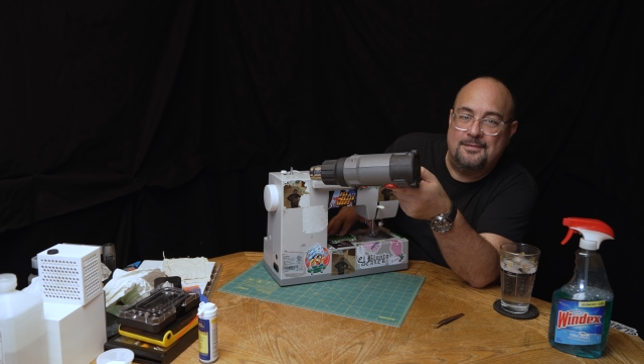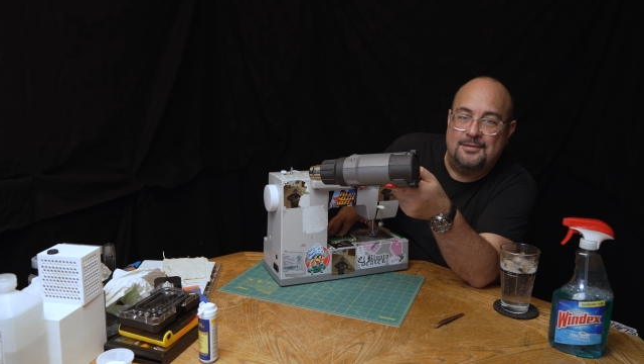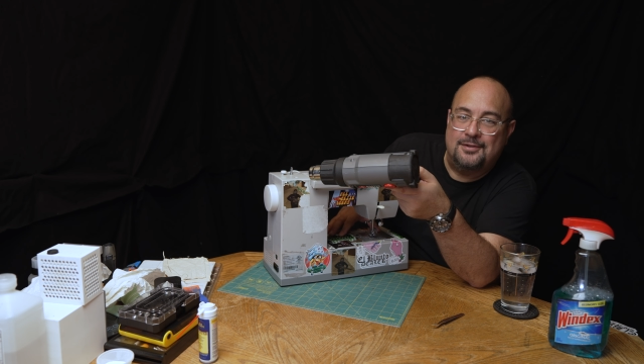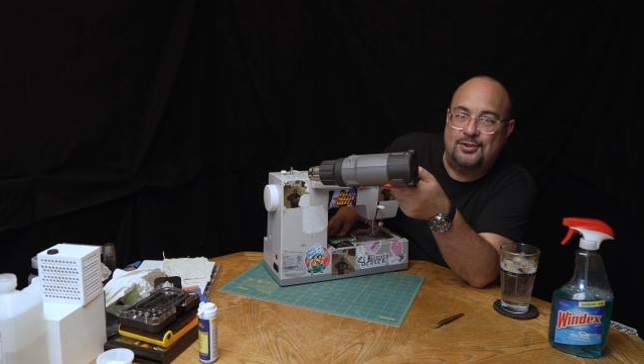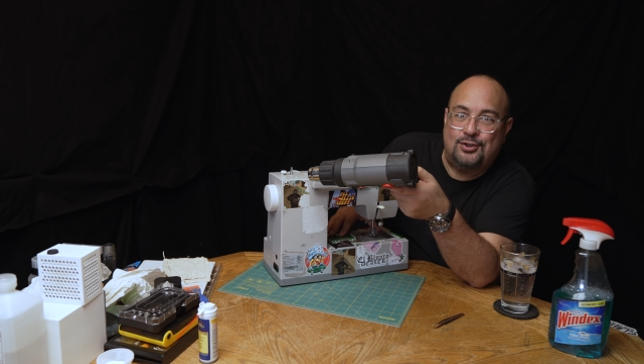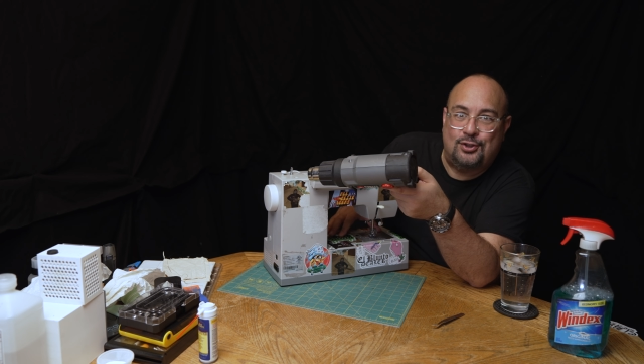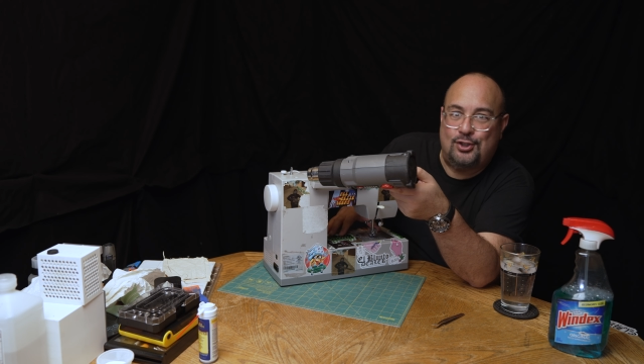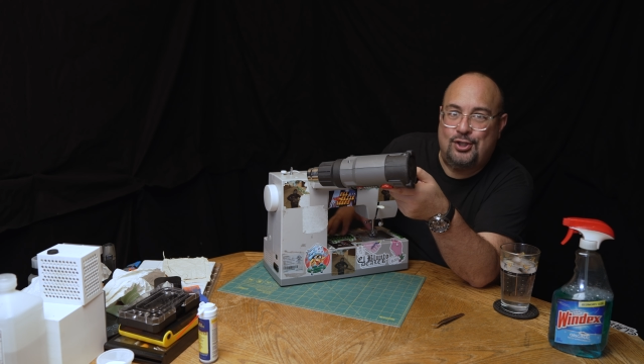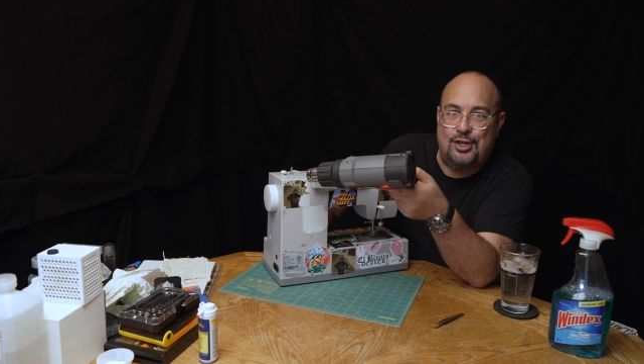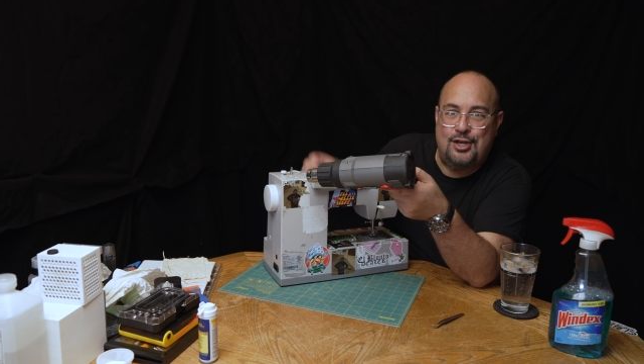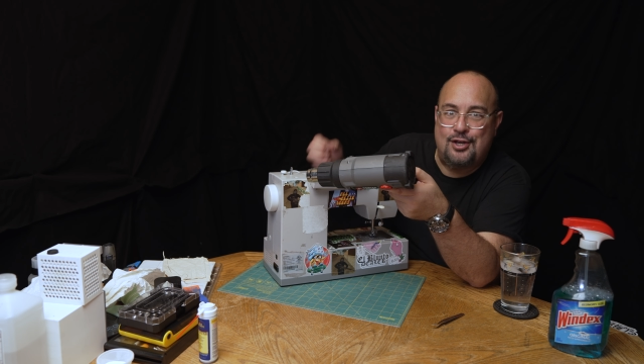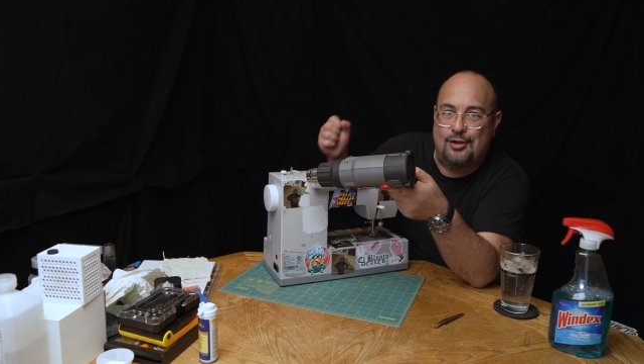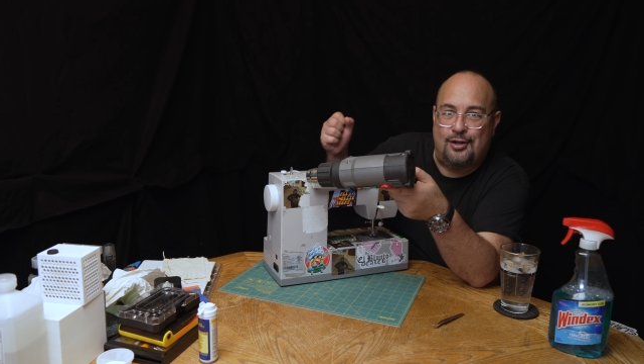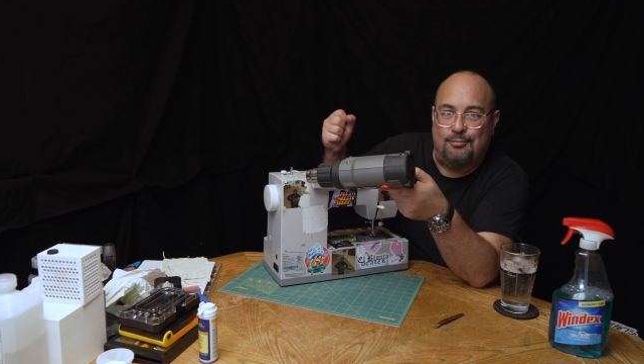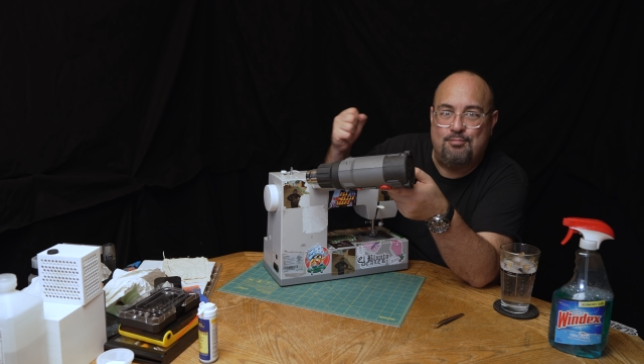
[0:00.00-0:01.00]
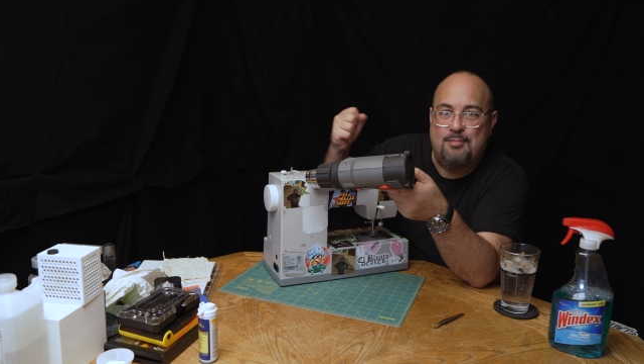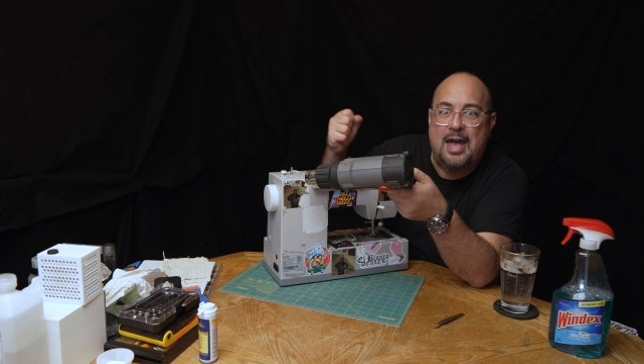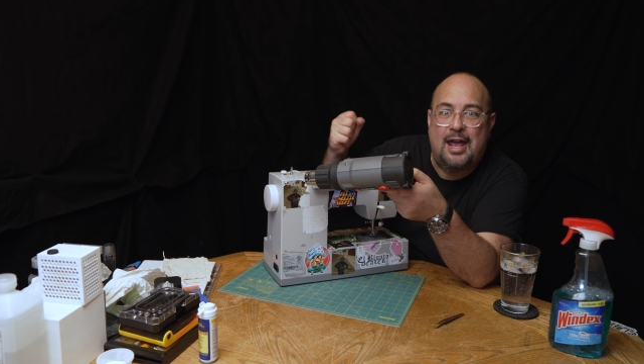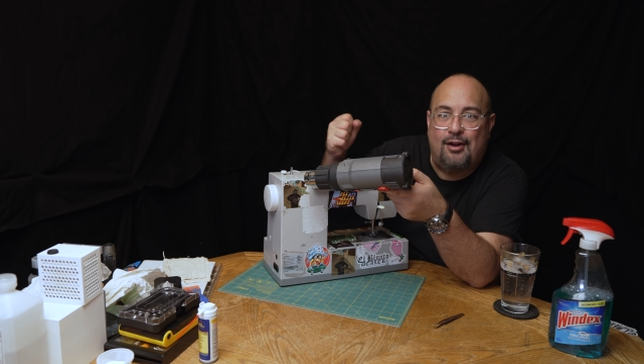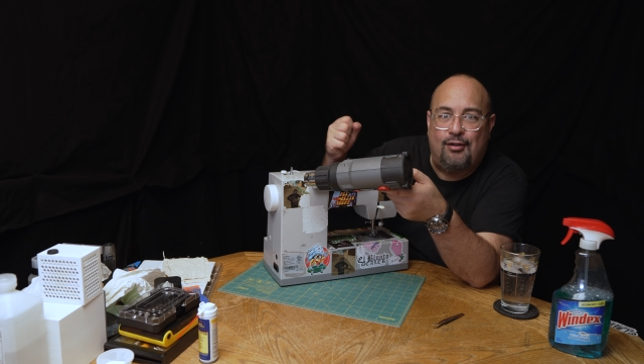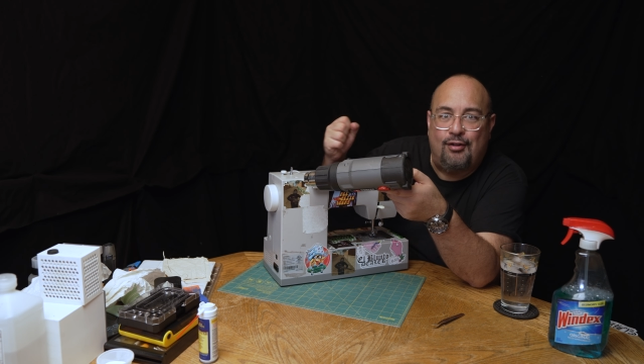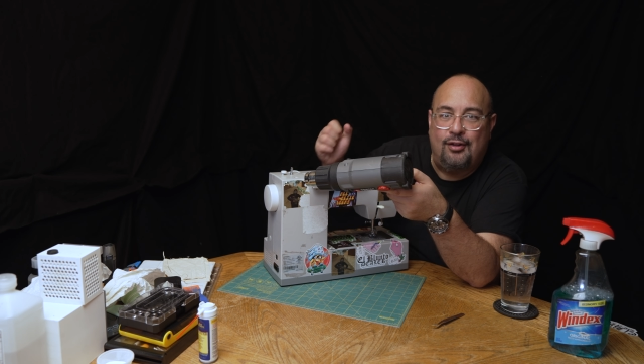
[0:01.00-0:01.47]
steel,
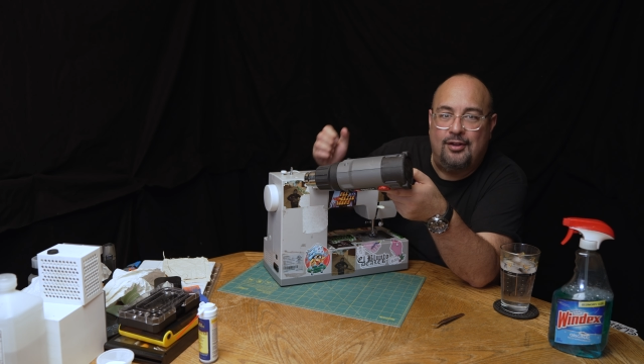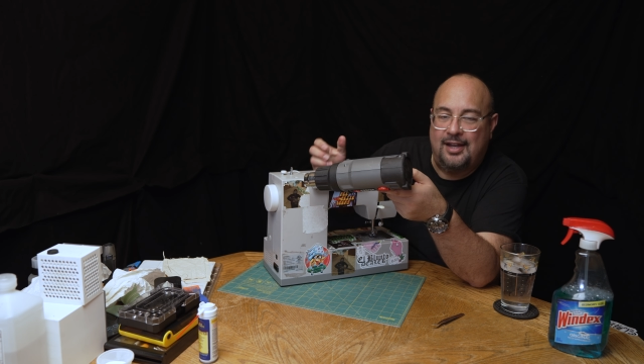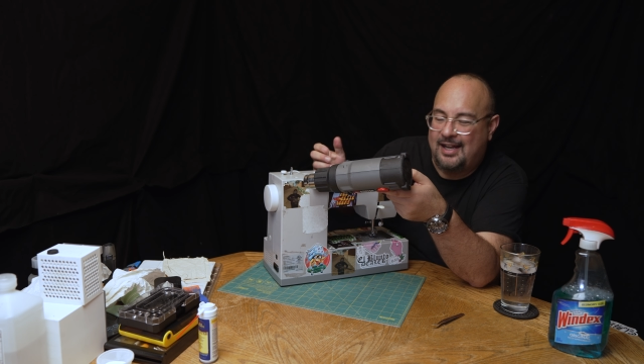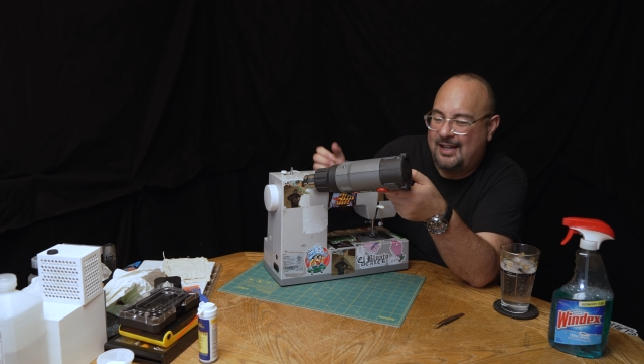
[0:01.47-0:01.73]
metal,